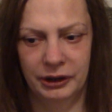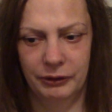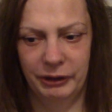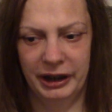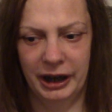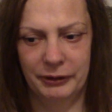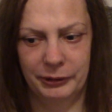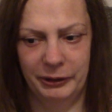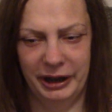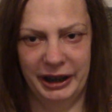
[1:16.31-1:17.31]

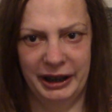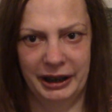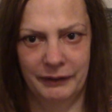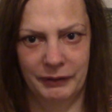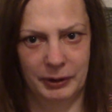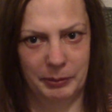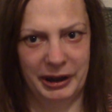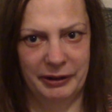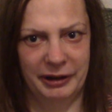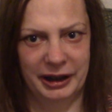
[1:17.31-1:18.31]
recovery
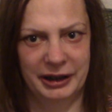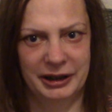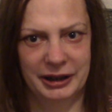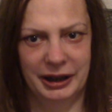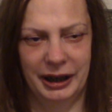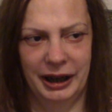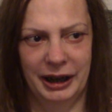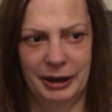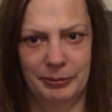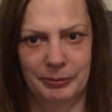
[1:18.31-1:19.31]
period,
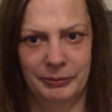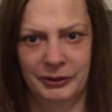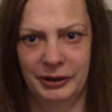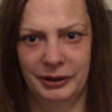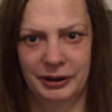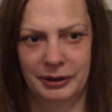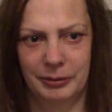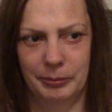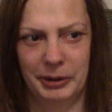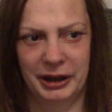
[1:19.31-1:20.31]

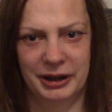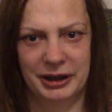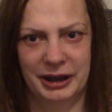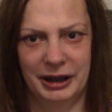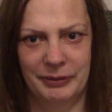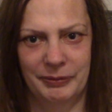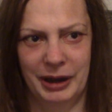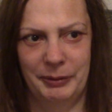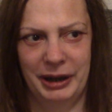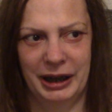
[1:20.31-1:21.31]
but I
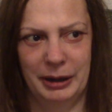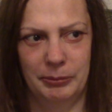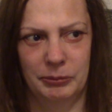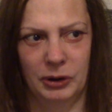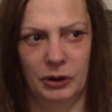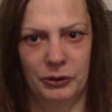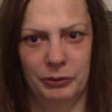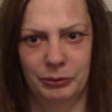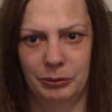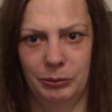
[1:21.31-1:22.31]
mean, I'm
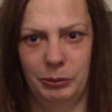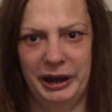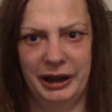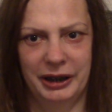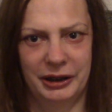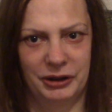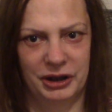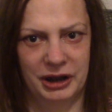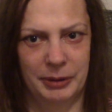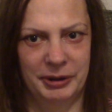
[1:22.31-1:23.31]
on
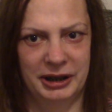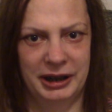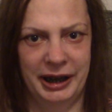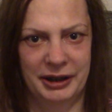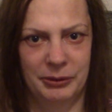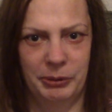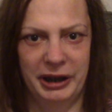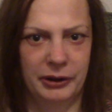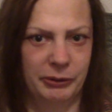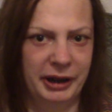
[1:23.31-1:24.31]
just coming up to the end of week
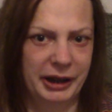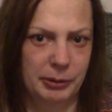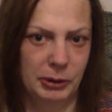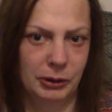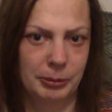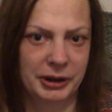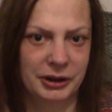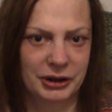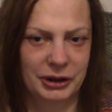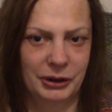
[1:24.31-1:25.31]
3 at the moment,
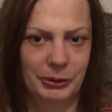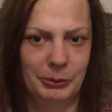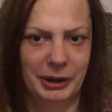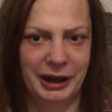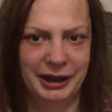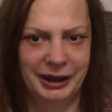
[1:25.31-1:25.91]
so